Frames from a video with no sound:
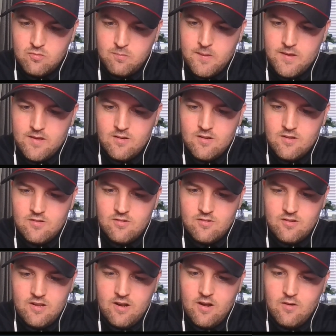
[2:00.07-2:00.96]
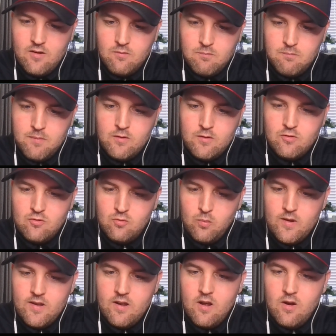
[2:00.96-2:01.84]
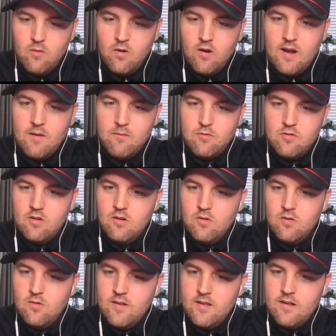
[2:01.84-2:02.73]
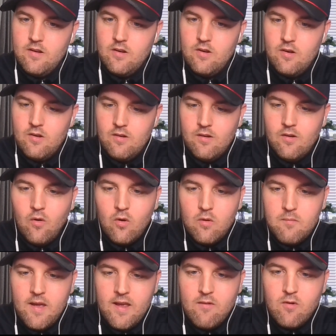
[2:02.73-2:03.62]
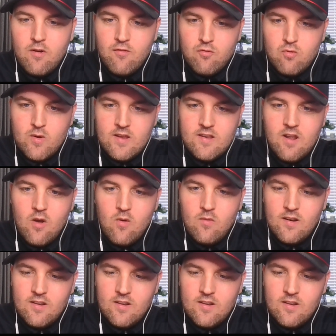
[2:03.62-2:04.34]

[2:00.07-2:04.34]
because, you know, boosts we know are absolutely a nightmare if we don't.